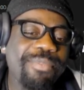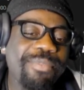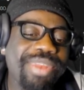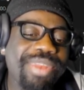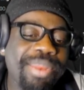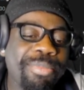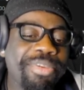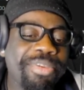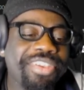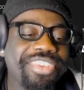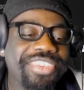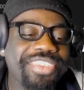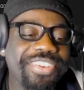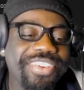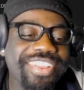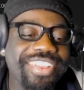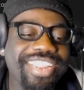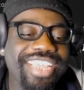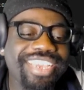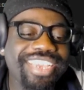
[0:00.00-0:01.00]
But I'm pretty
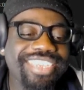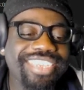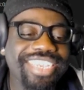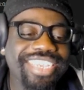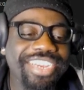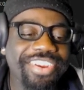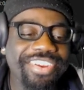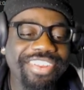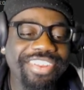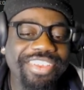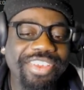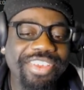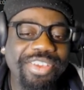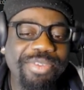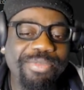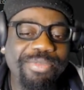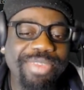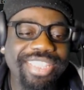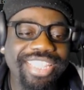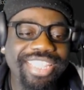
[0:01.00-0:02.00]
sure, like, she hurt
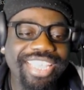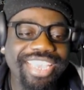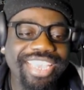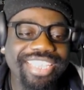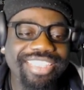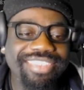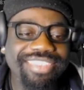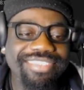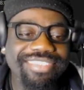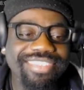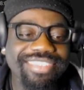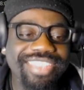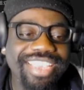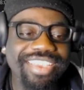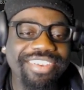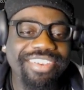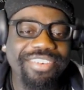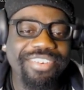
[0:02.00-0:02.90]
him, and, like, this is, like, her